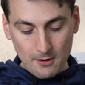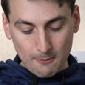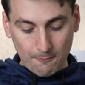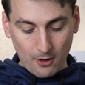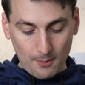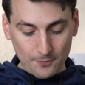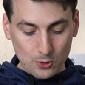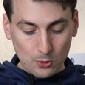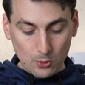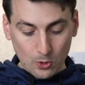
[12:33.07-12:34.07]
from
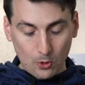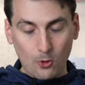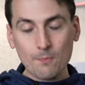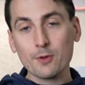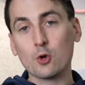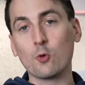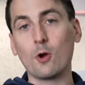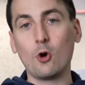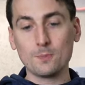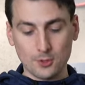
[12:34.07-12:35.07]
Google
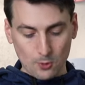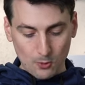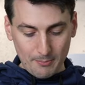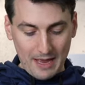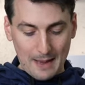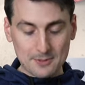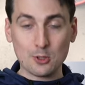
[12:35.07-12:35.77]
Chrome to Google Maps,